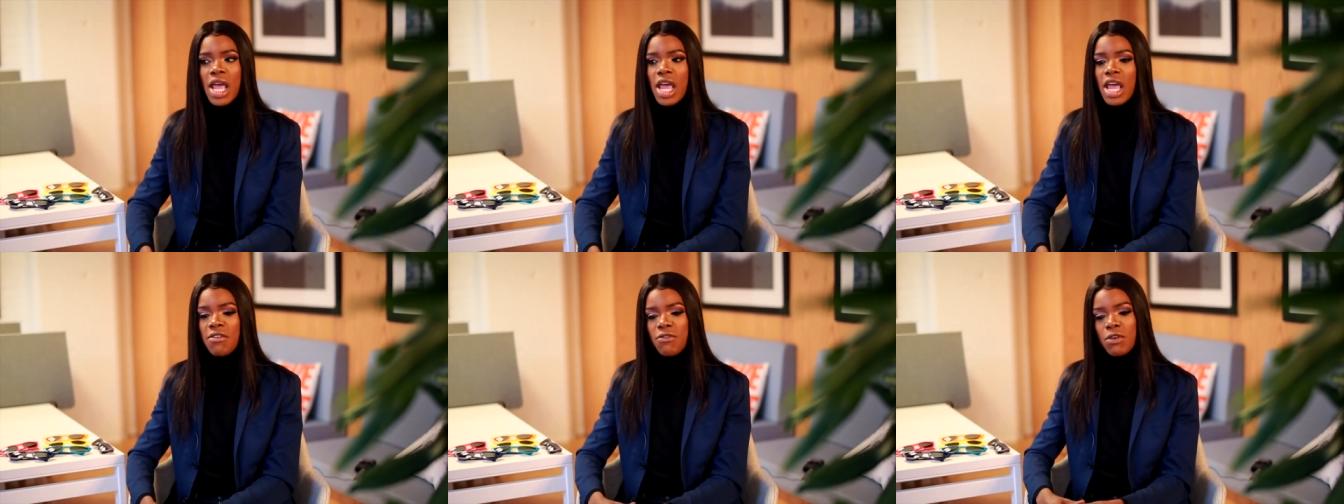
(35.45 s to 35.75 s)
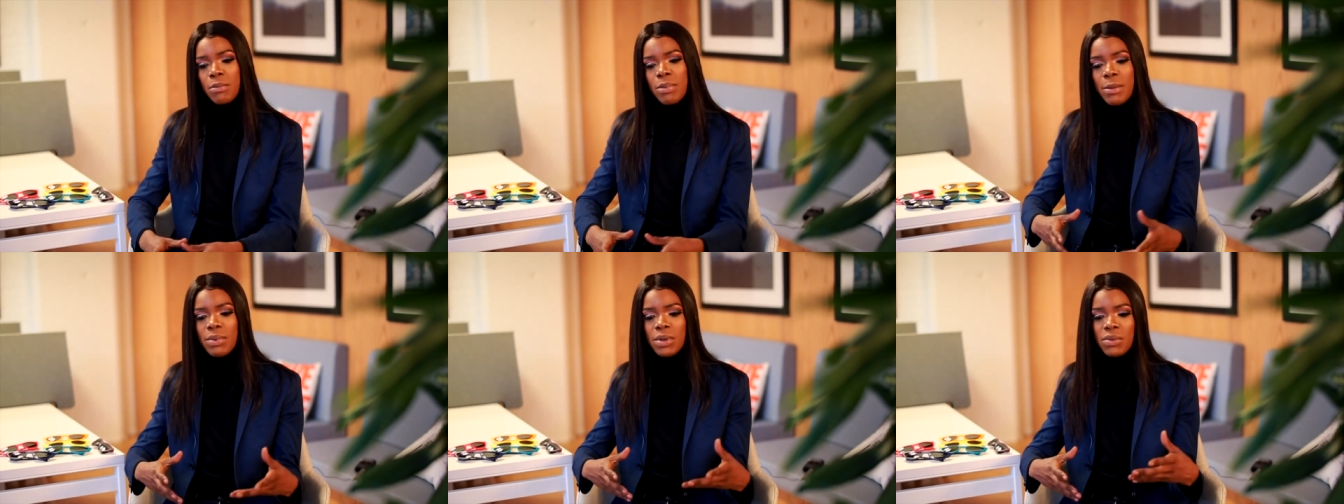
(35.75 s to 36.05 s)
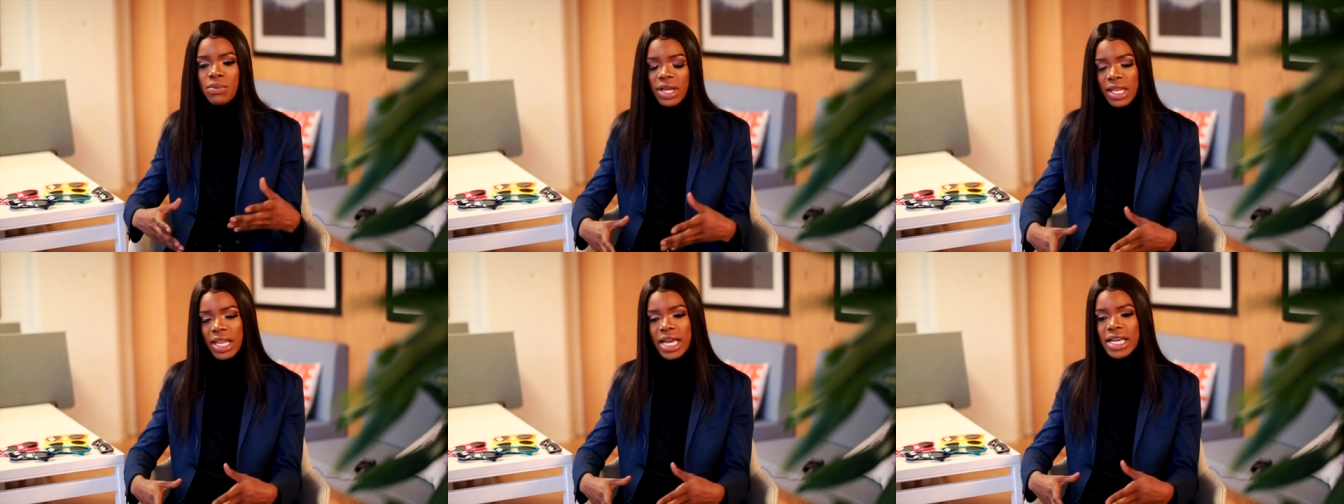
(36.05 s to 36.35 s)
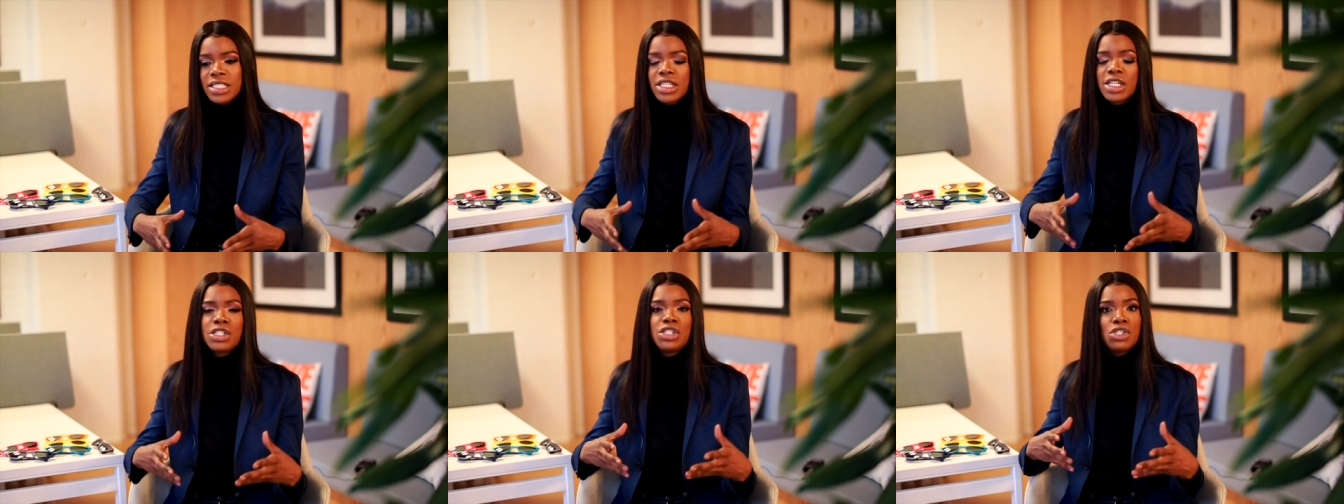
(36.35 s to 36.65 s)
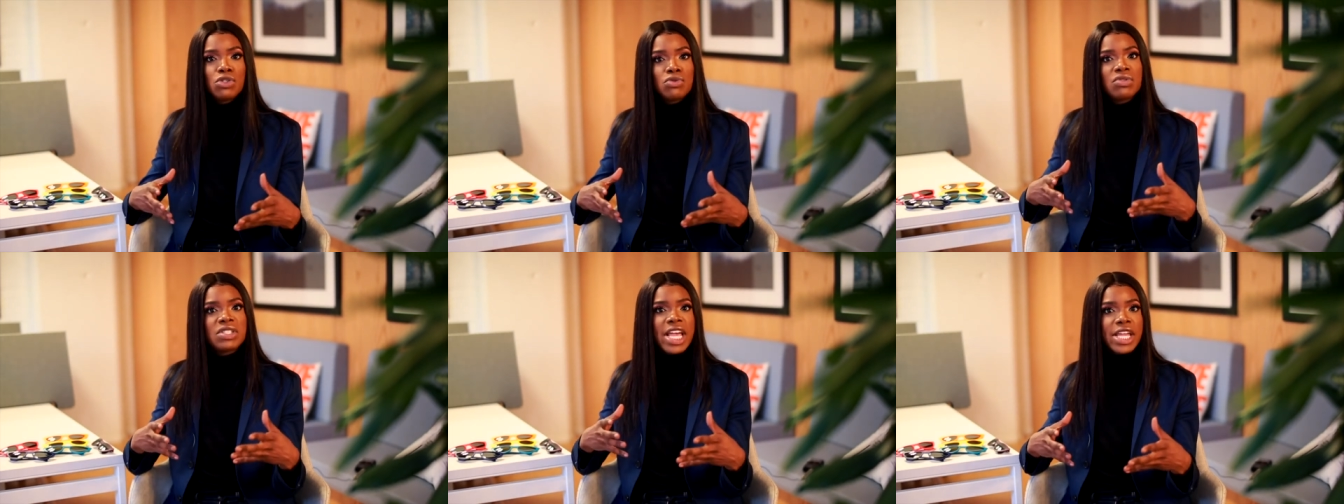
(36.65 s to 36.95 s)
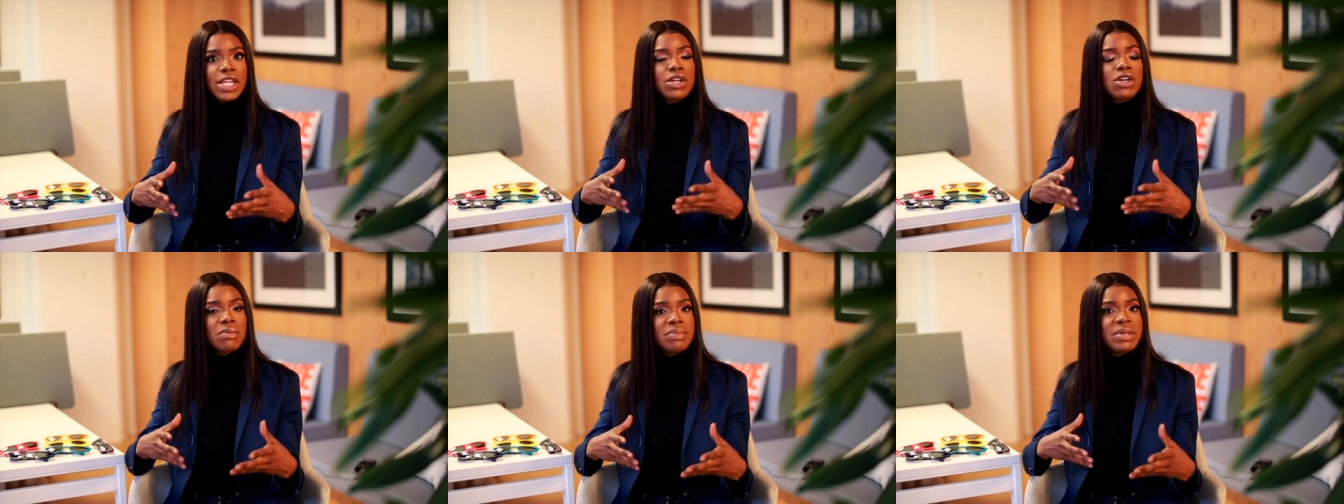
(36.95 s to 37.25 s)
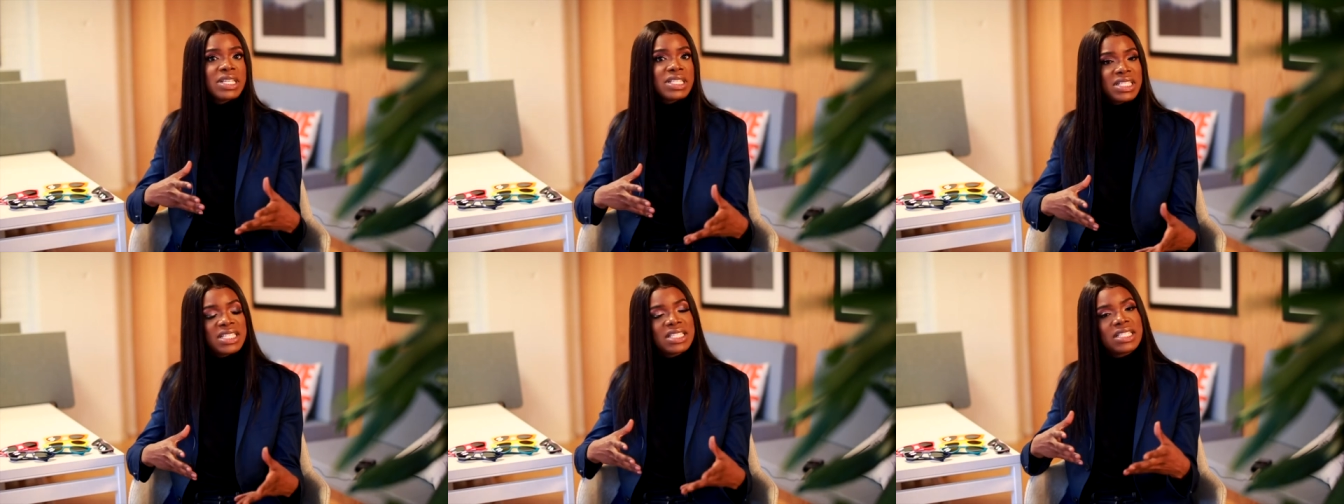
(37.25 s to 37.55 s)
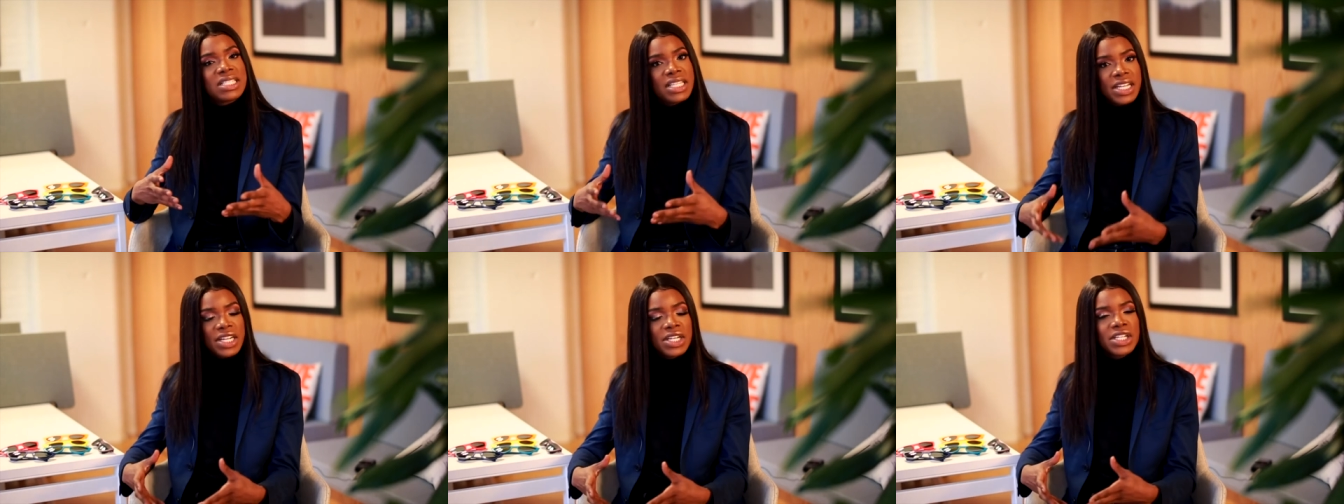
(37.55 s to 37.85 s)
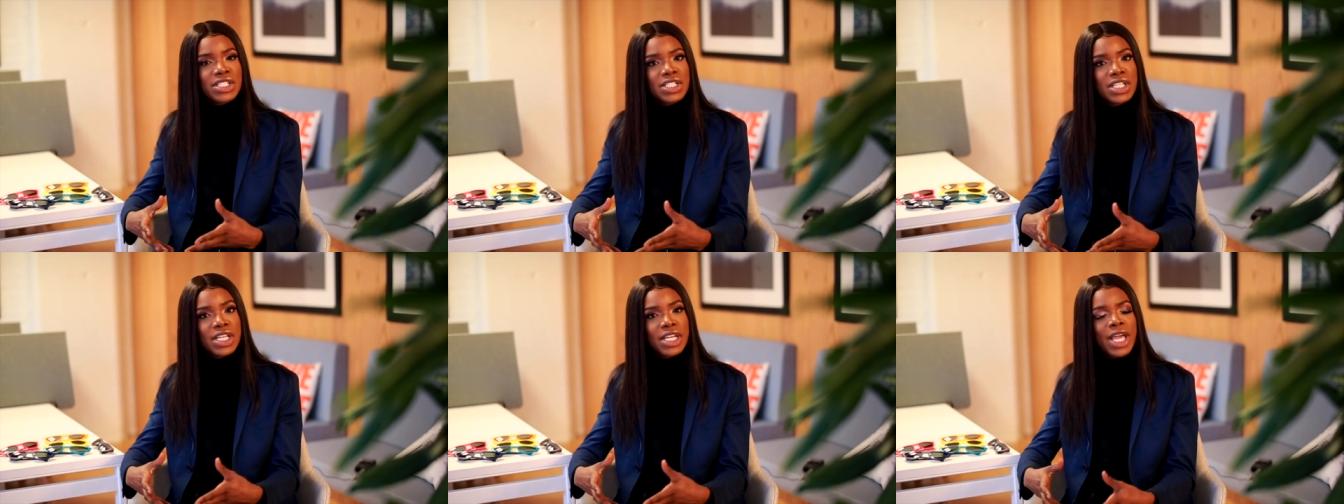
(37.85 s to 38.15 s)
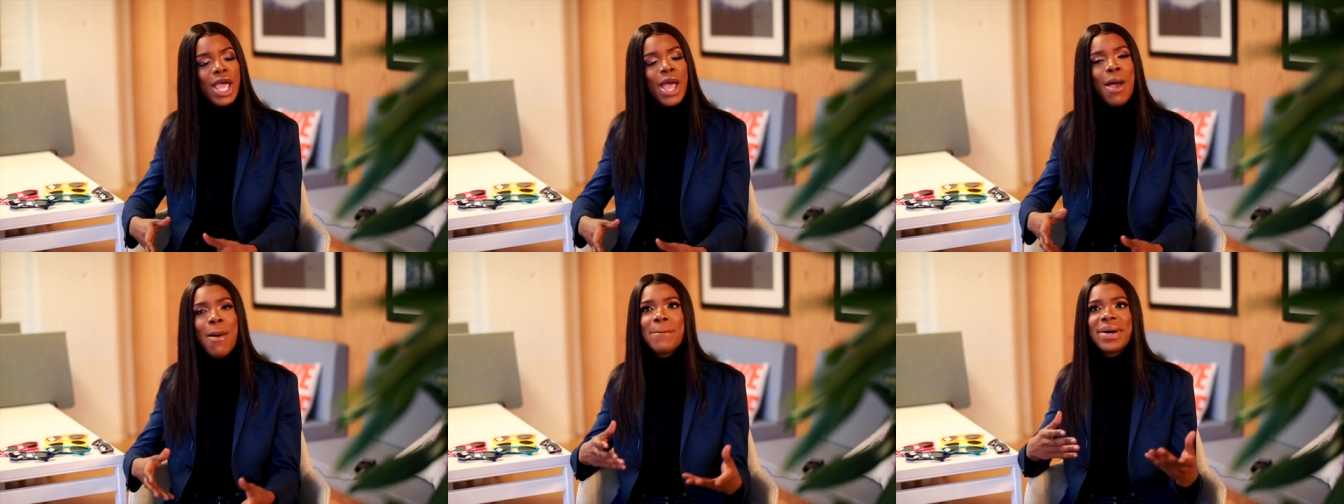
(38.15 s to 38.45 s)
and for people to realize that you take your business seriously.